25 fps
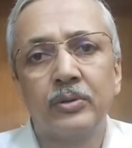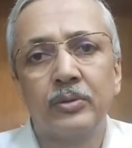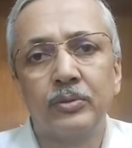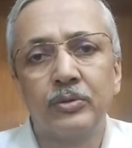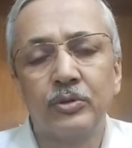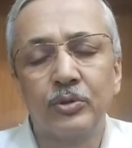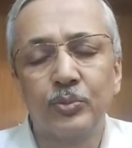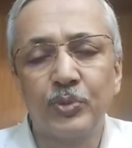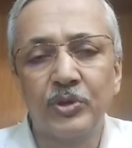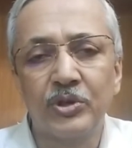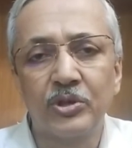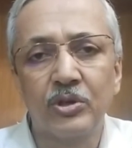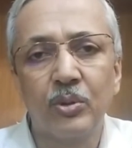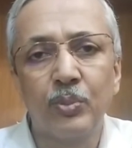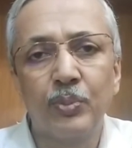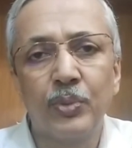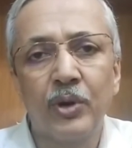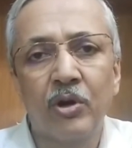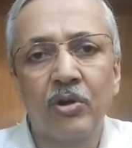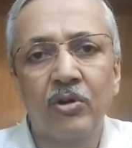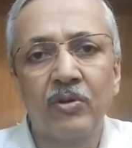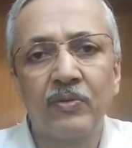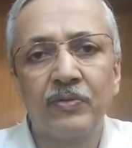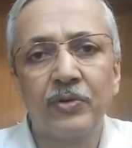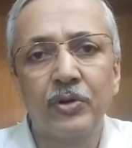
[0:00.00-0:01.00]
special
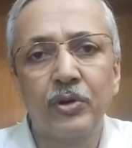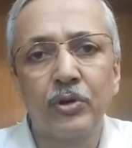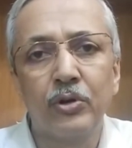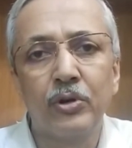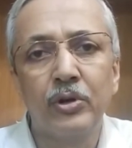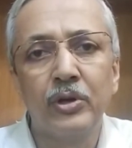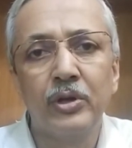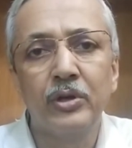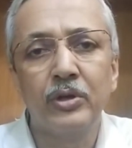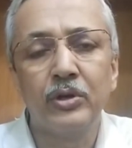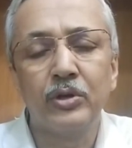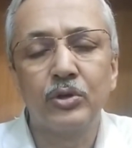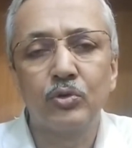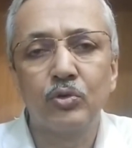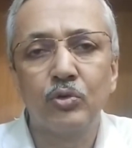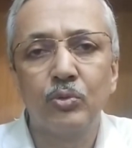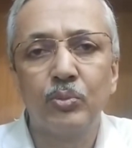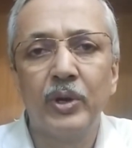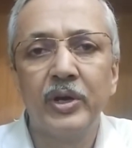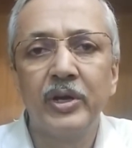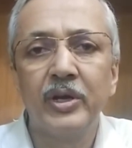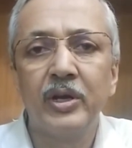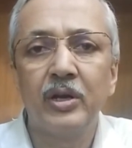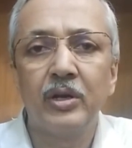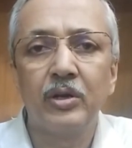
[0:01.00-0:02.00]
power of attorney issued
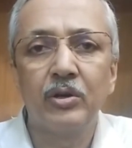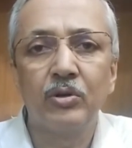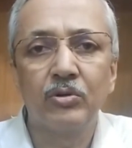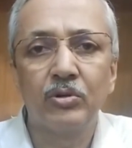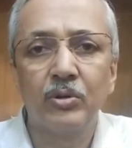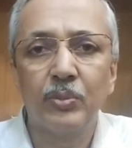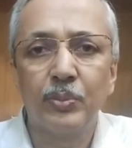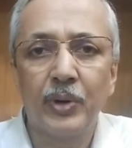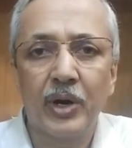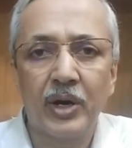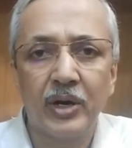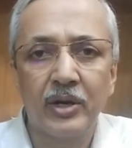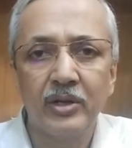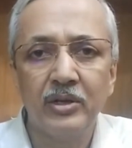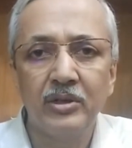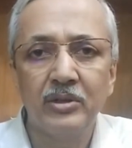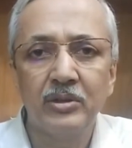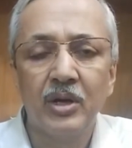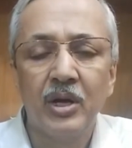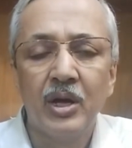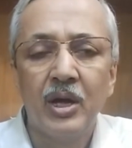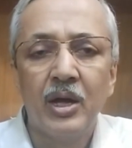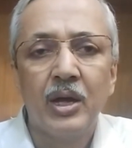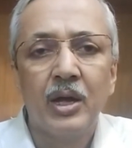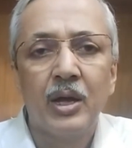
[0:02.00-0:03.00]
by any of the parties.
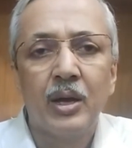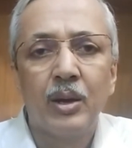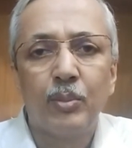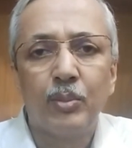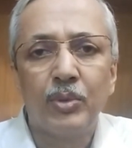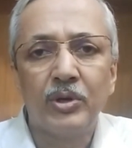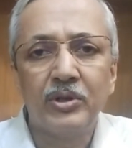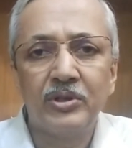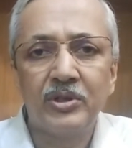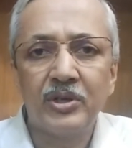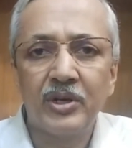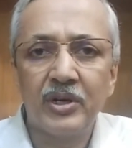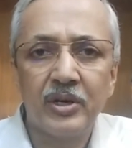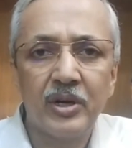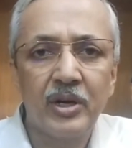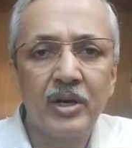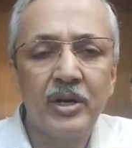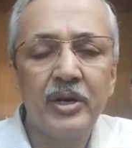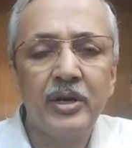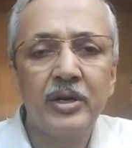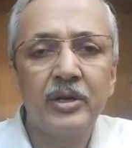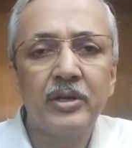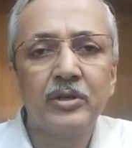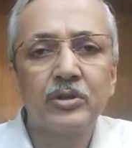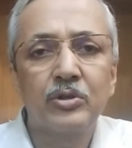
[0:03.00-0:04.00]
But
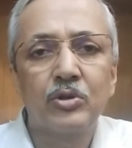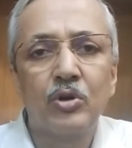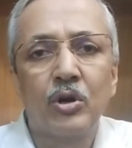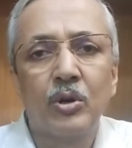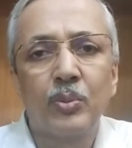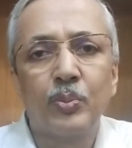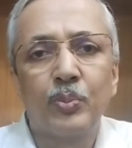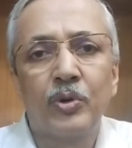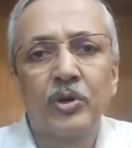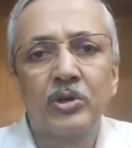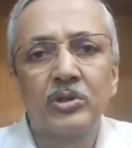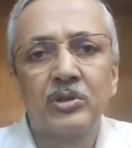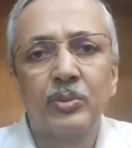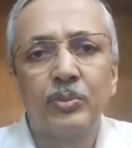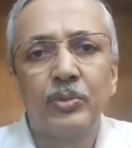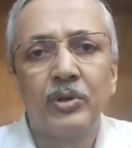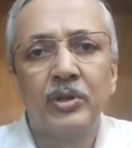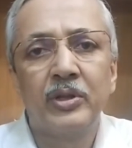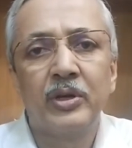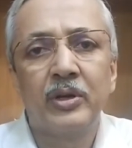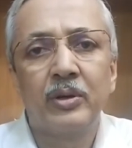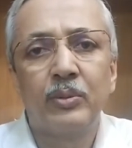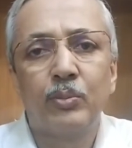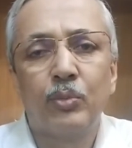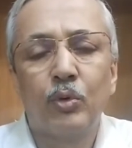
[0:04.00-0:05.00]
generally it is not possible
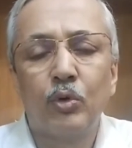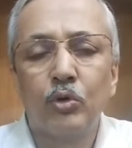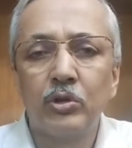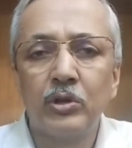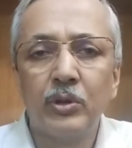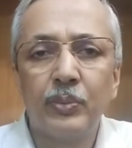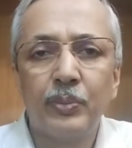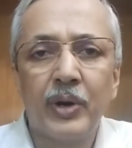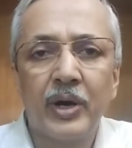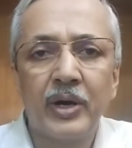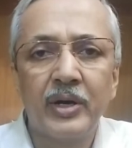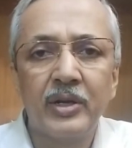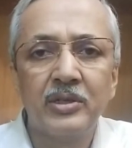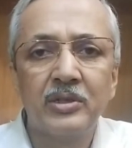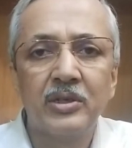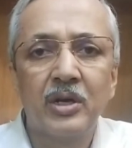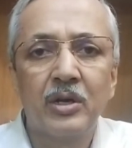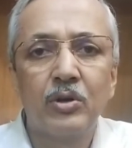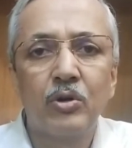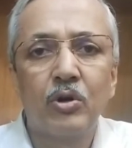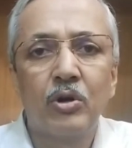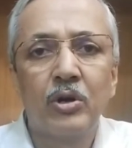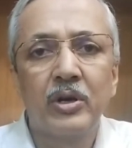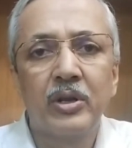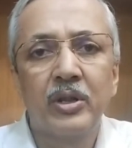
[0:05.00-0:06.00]
that both the parties are
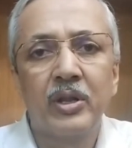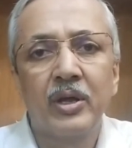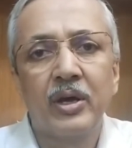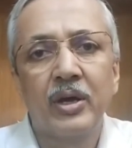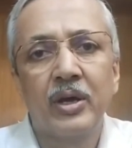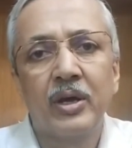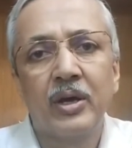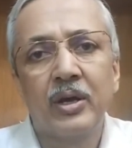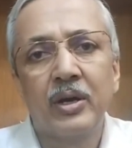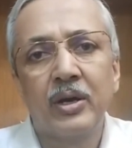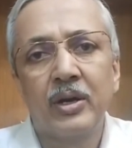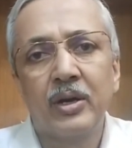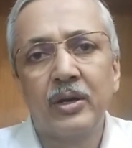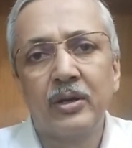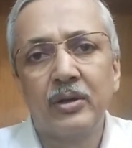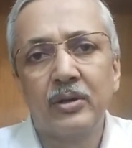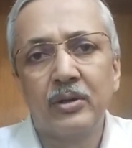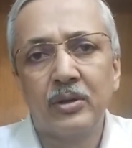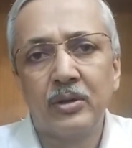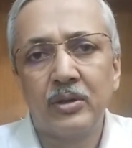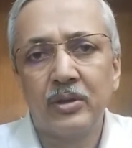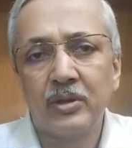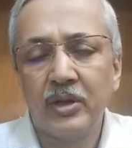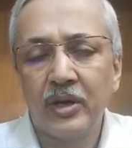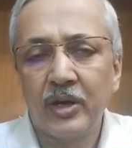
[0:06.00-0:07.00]
not there
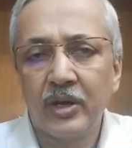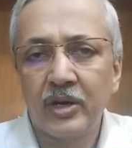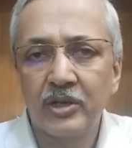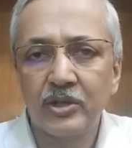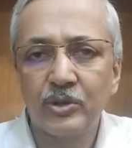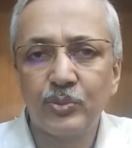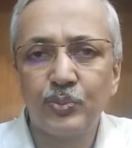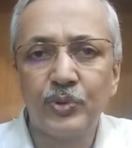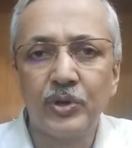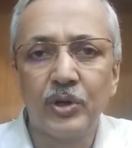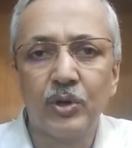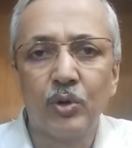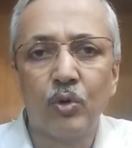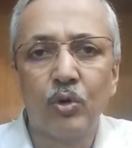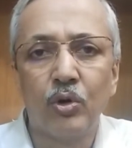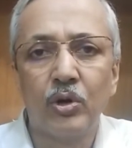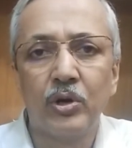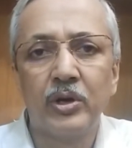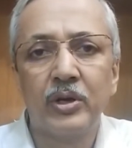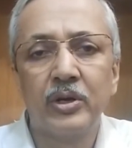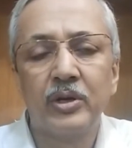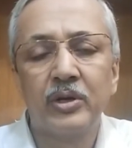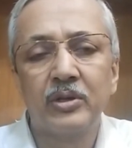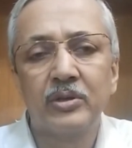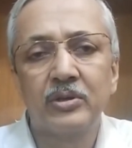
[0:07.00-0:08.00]
and their SPA
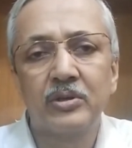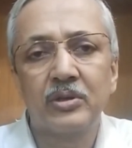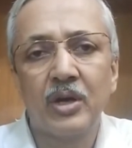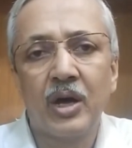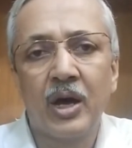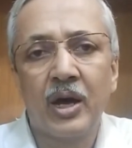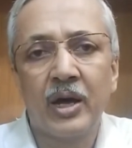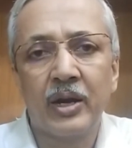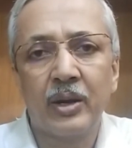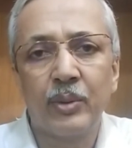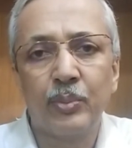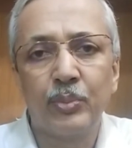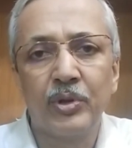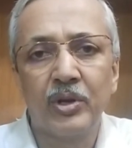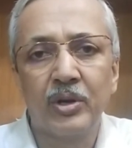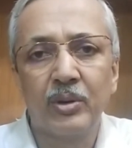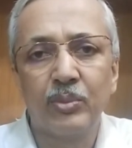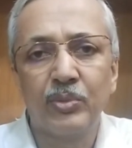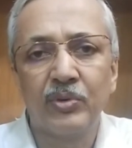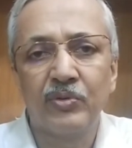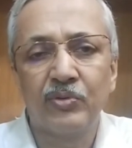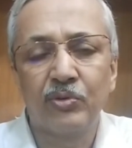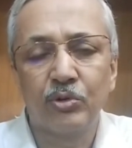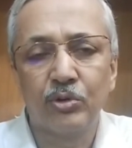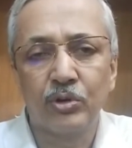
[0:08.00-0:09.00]
holders are
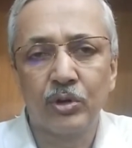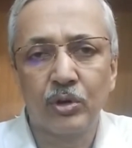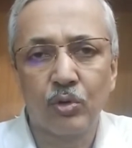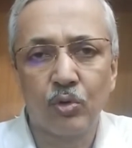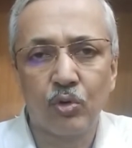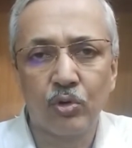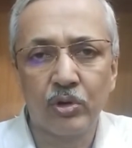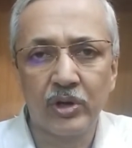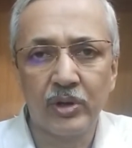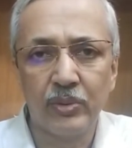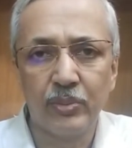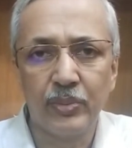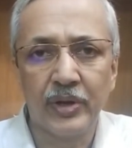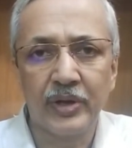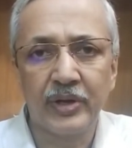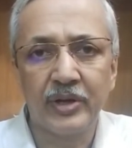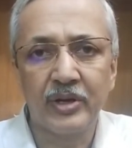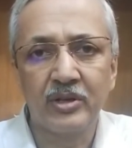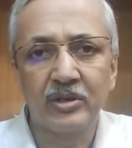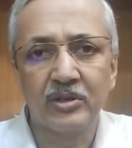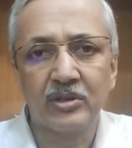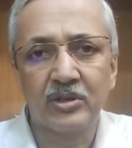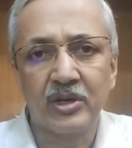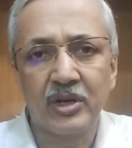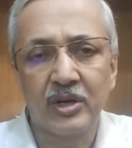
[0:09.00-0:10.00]
appearing before the court and
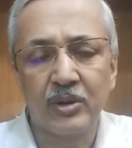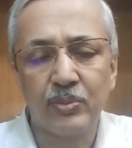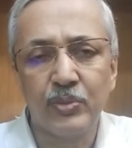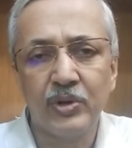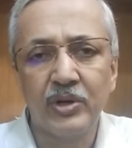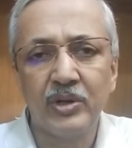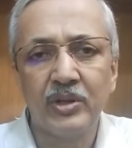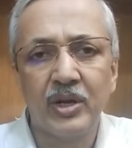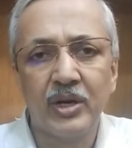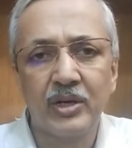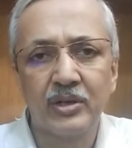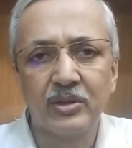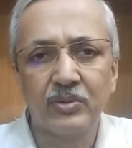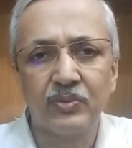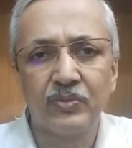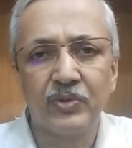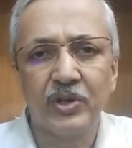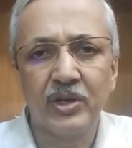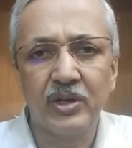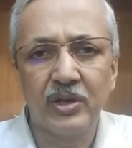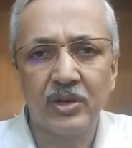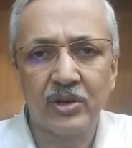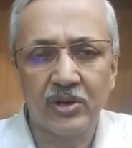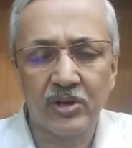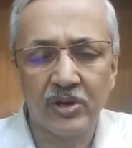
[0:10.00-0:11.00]
making statement. That's
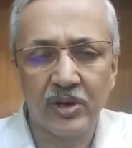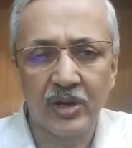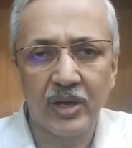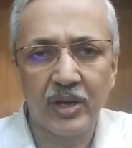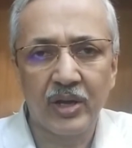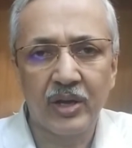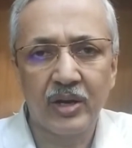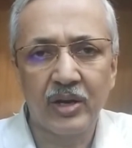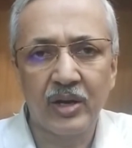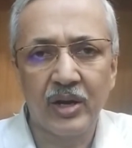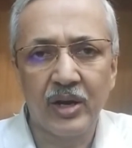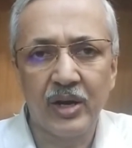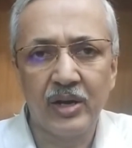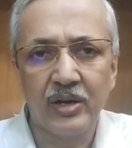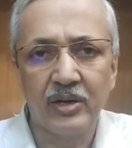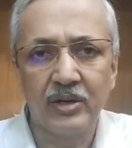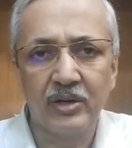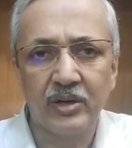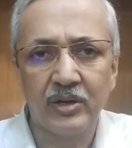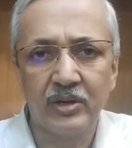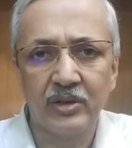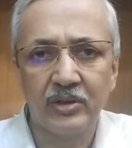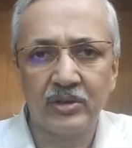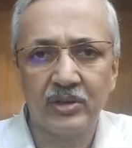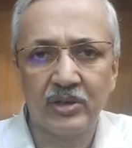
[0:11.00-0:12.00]
very rare and
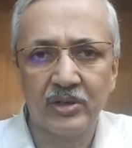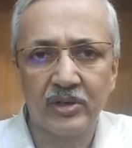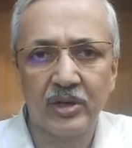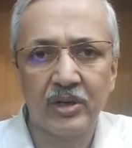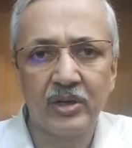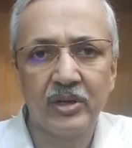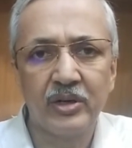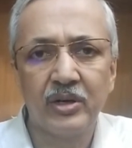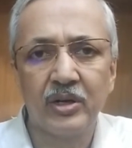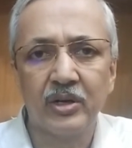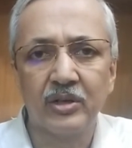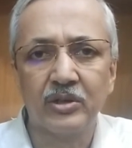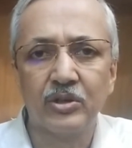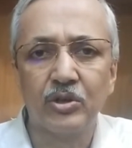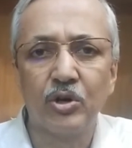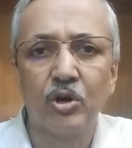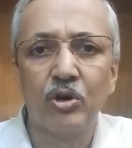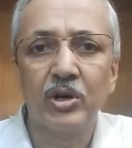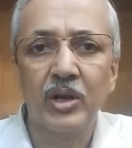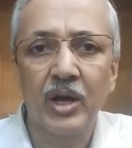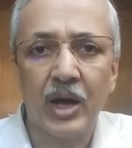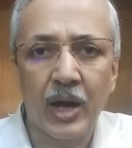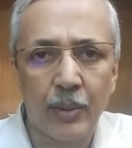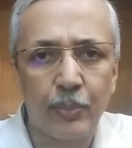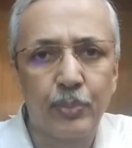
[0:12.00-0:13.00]
it generally does
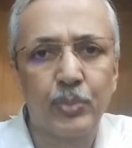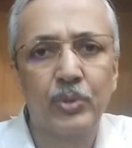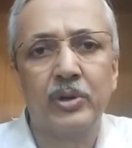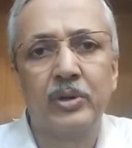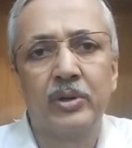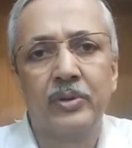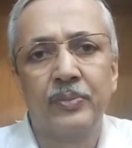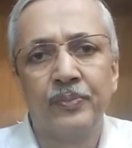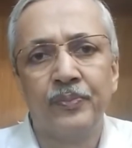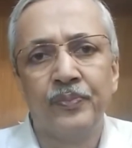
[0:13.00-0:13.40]
not happen.